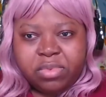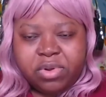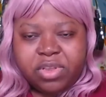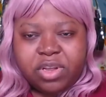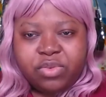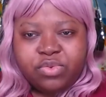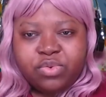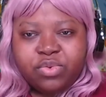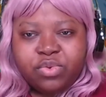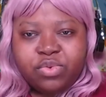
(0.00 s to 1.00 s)
So
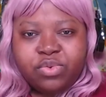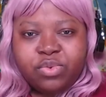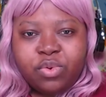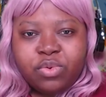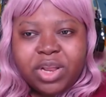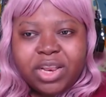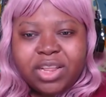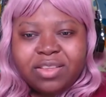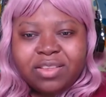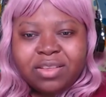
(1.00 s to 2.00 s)
those two old ladies.